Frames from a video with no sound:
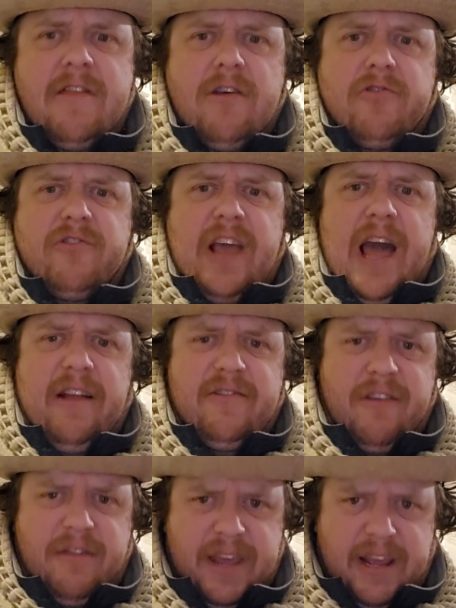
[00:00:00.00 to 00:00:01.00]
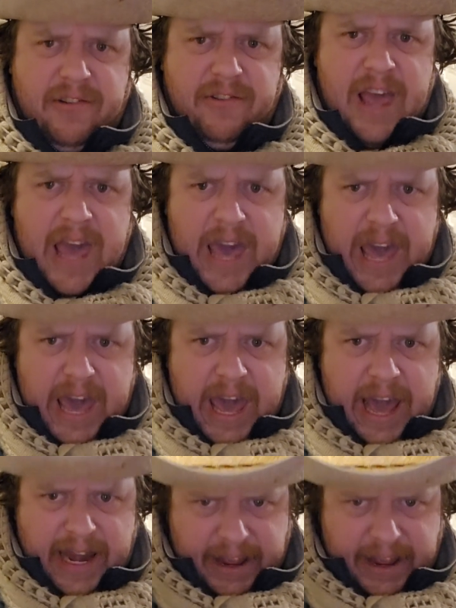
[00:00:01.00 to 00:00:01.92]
those kinds of things. And